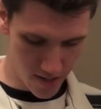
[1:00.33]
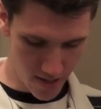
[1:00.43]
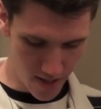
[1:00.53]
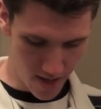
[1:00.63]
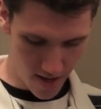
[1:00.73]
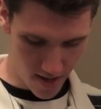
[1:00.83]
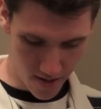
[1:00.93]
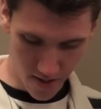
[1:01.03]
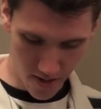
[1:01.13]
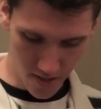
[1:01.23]
that I,
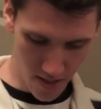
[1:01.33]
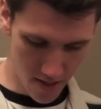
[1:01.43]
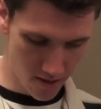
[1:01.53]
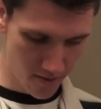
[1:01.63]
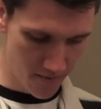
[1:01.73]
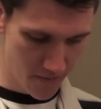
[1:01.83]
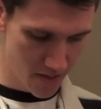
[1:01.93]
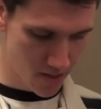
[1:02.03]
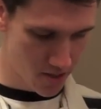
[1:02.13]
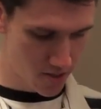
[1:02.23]
I did.
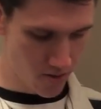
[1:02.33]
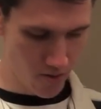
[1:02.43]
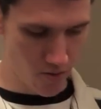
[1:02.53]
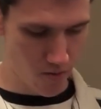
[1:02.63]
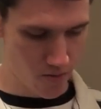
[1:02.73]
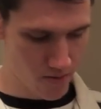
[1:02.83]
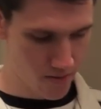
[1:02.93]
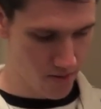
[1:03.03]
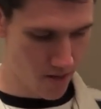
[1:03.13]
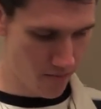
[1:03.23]
So
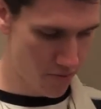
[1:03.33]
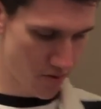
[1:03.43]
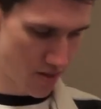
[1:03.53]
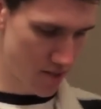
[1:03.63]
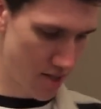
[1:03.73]
I'm putting this